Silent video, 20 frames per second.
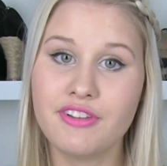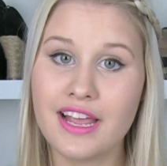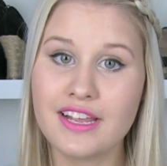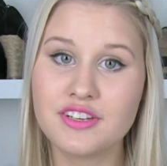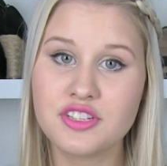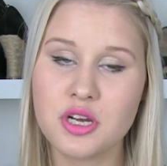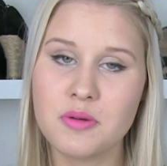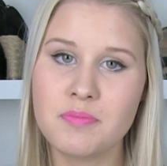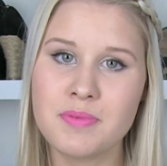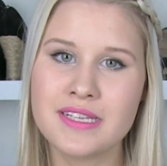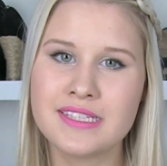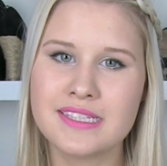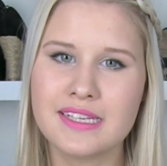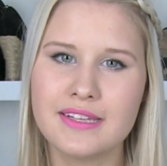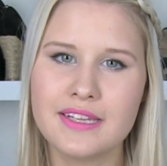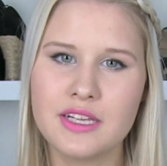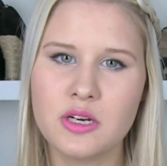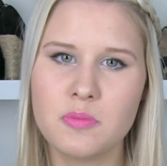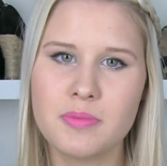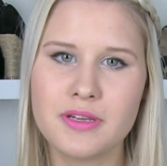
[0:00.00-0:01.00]
flat top is a
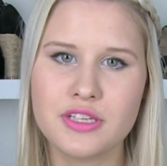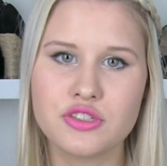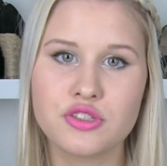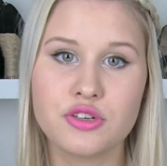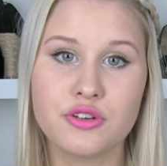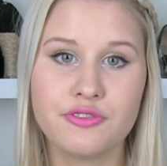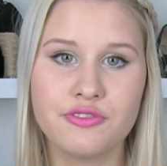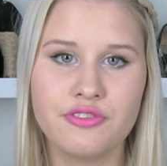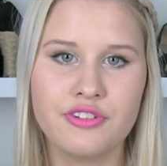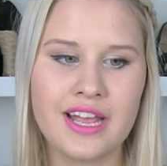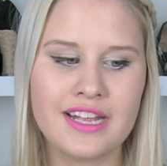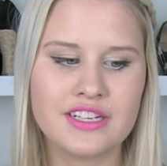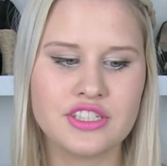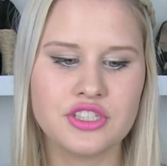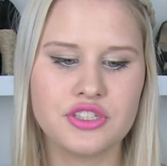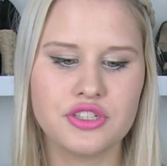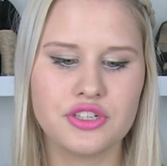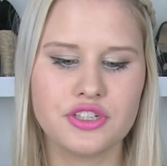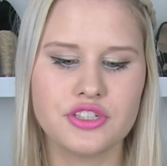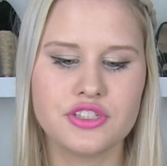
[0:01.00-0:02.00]
little bit too flat
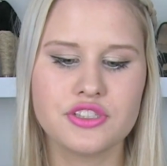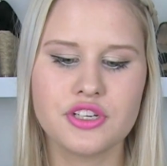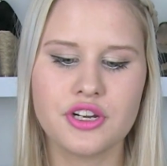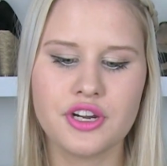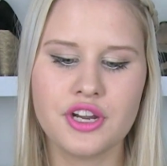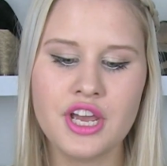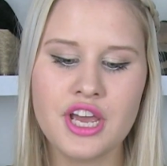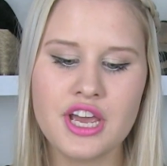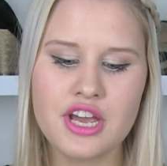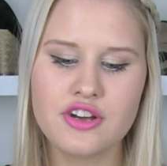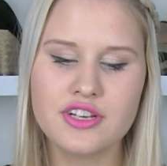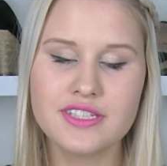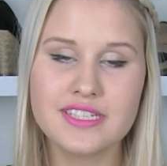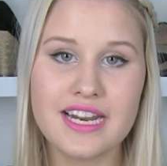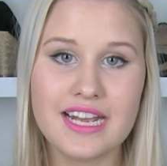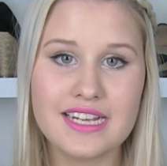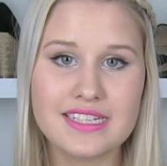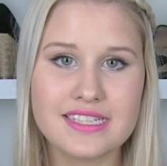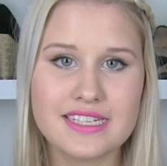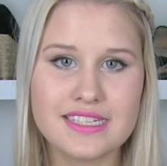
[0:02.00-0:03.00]
to do. So because
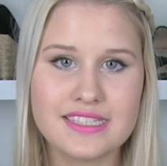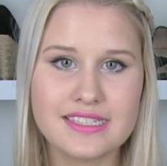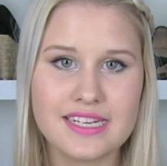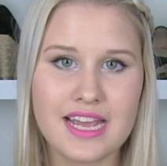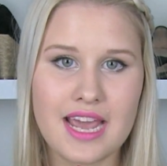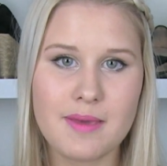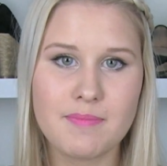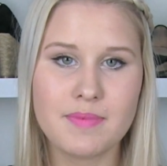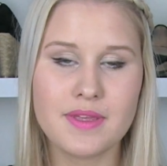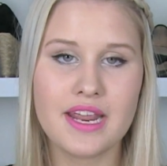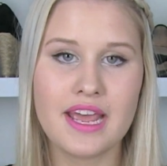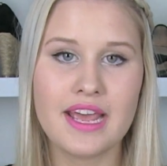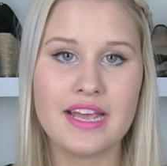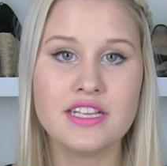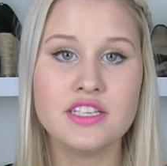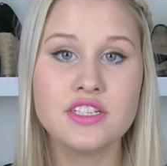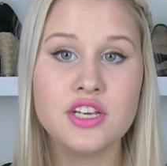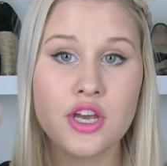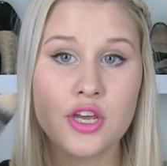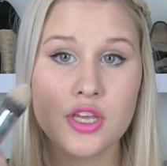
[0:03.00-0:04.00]
it has this tapered
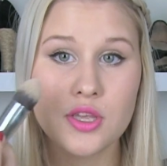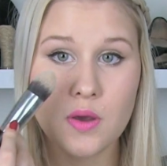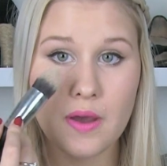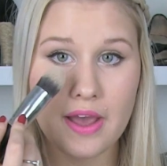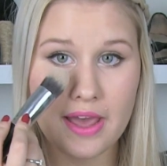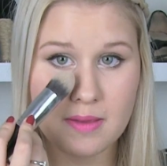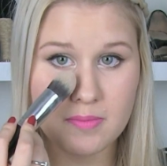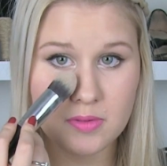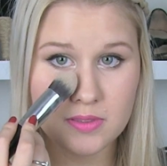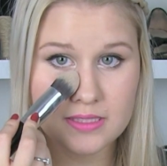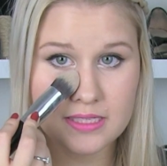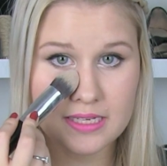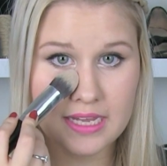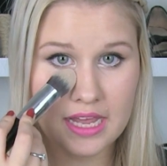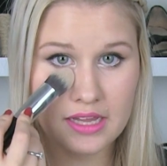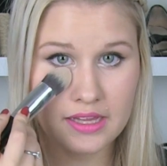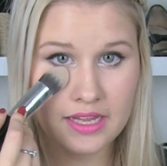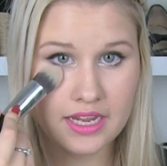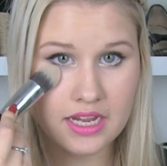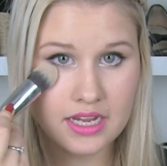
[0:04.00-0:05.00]
end, you're able to
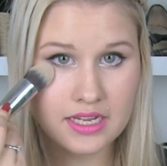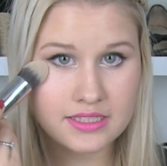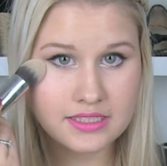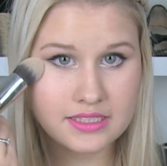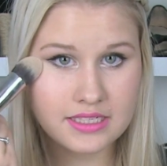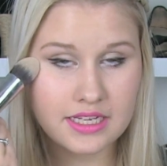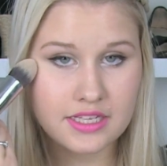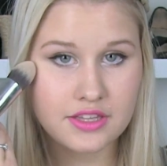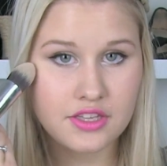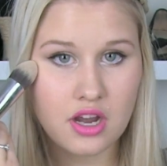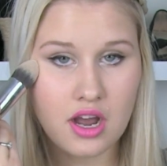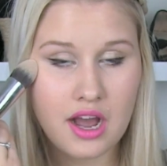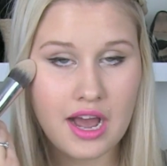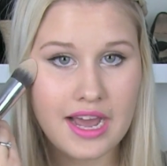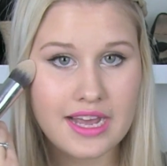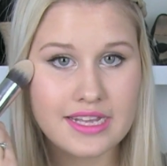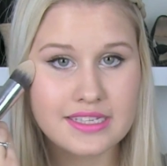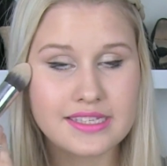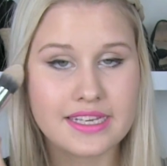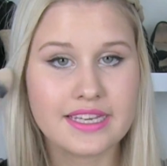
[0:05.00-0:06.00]
get like underneath your
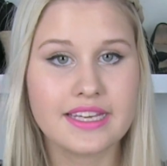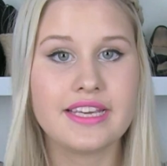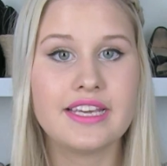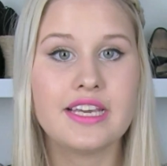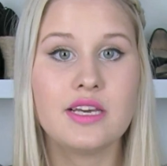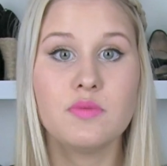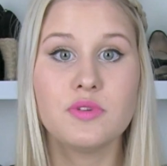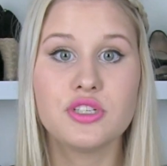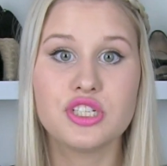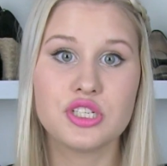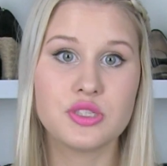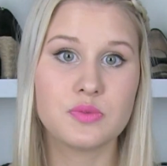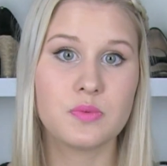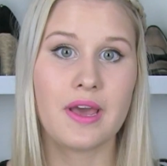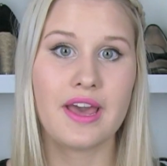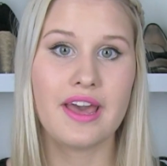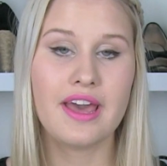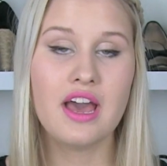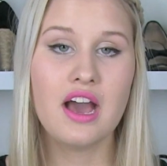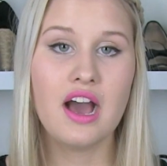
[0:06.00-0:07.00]
eyes, like here, which is
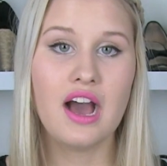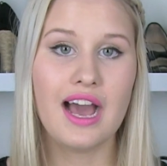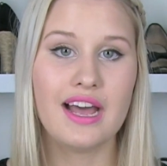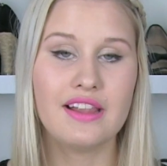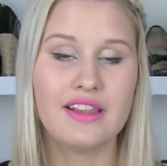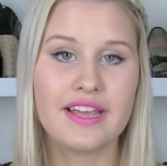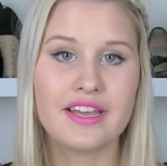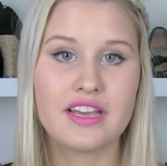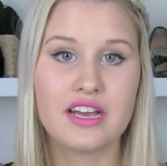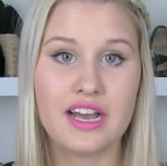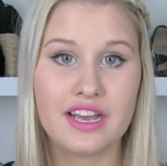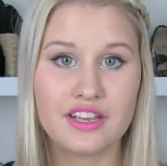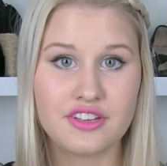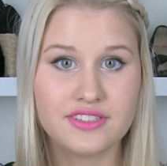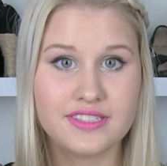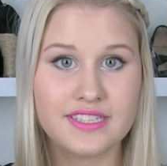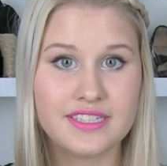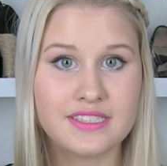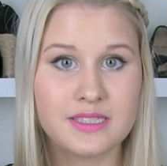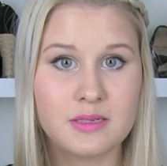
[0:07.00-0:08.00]
where I
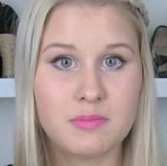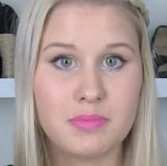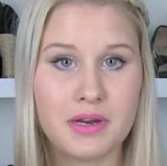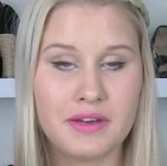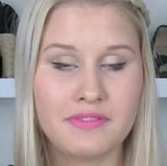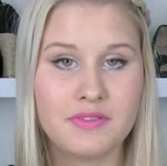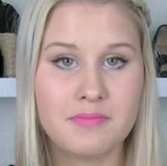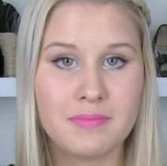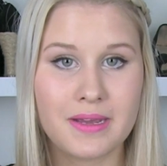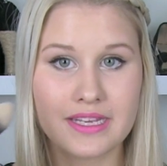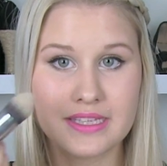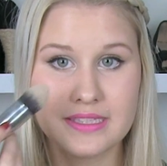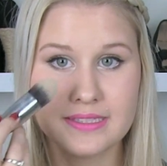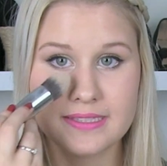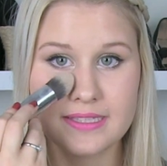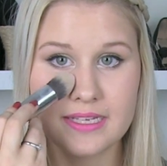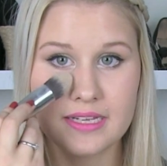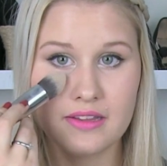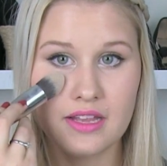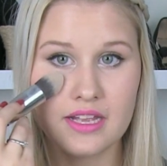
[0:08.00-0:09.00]
use this to buff in my
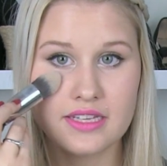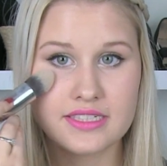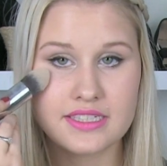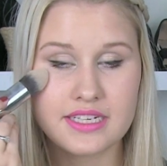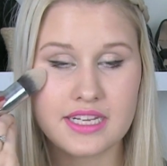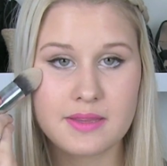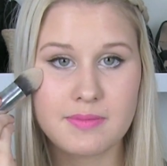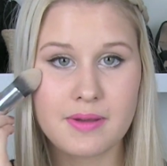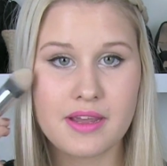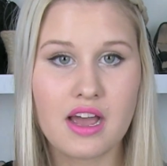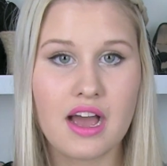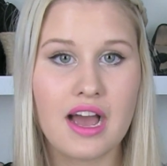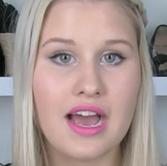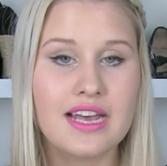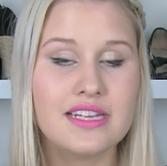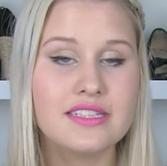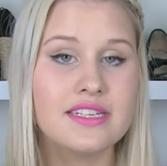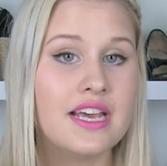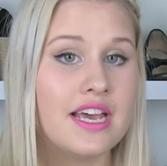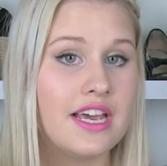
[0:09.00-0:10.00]
concealer underneath my
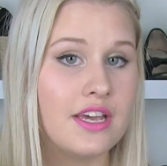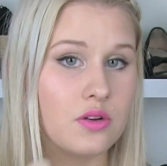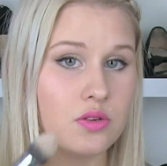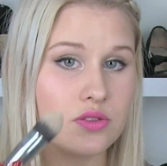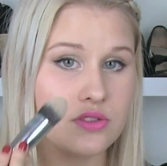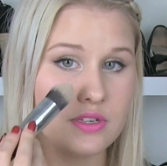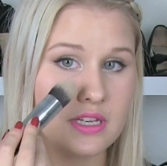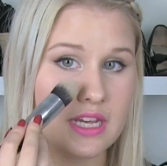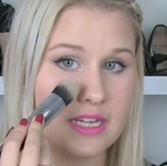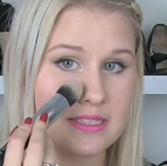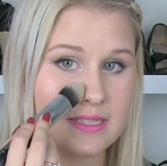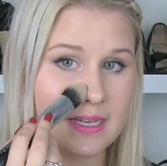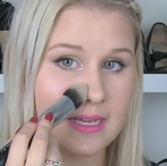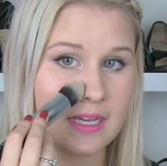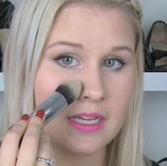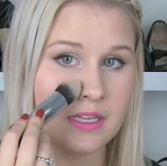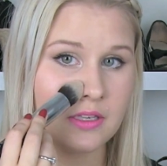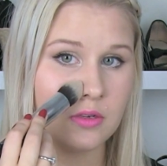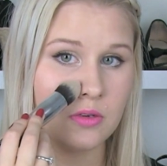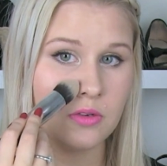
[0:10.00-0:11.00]
eyes. It also gets
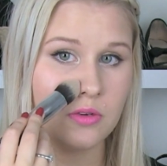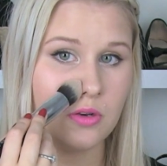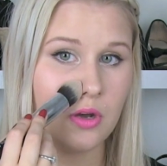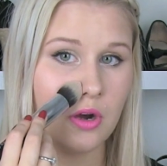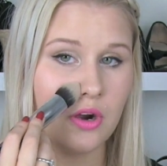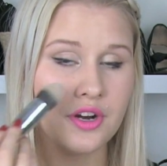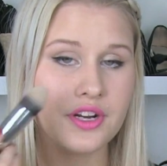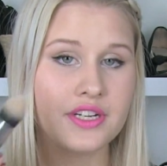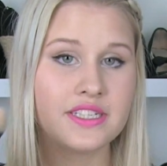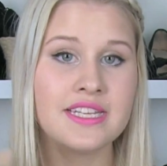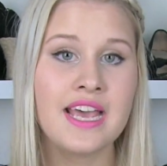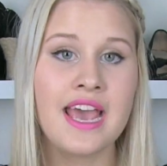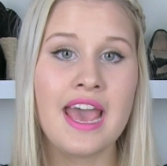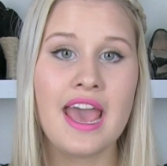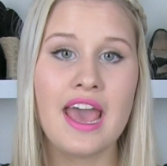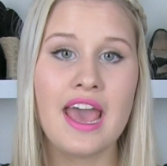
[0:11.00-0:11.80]
like in your nose.